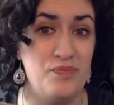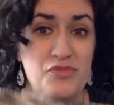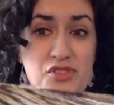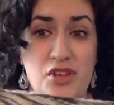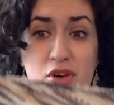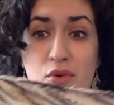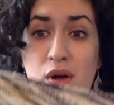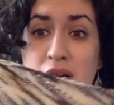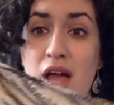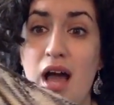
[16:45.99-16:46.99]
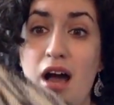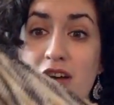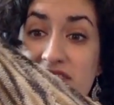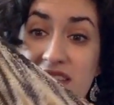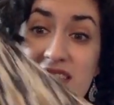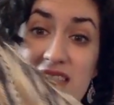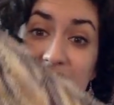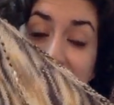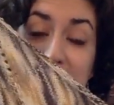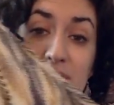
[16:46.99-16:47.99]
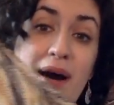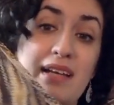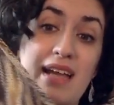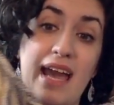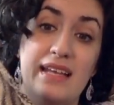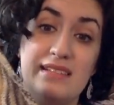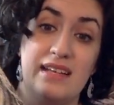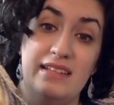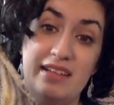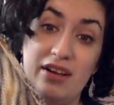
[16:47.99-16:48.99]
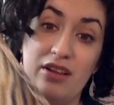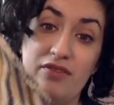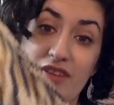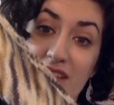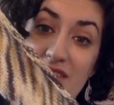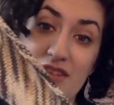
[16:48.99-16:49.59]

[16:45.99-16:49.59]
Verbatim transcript: So since the last podcast, I knit all of this.